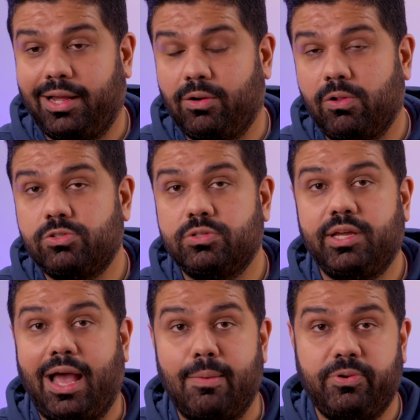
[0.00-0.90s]
And also
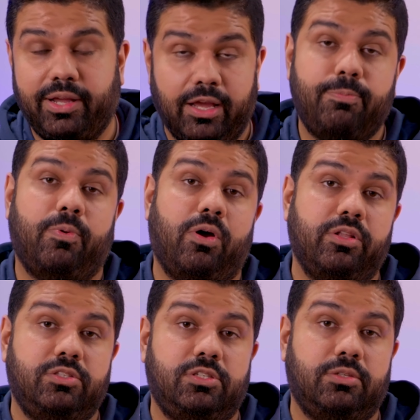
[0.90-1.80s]
the Apple
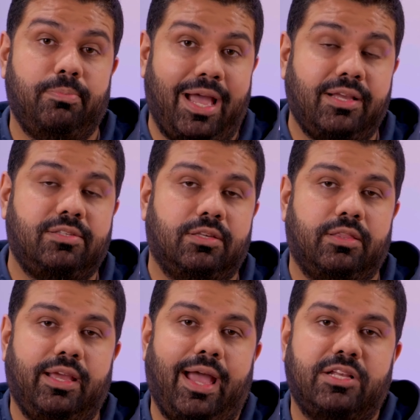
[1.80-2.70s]
AirPods Max, uh,
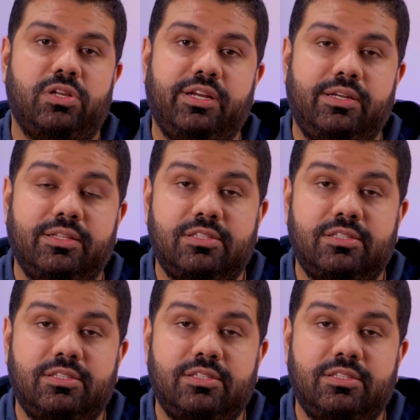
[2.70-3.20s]
they actually did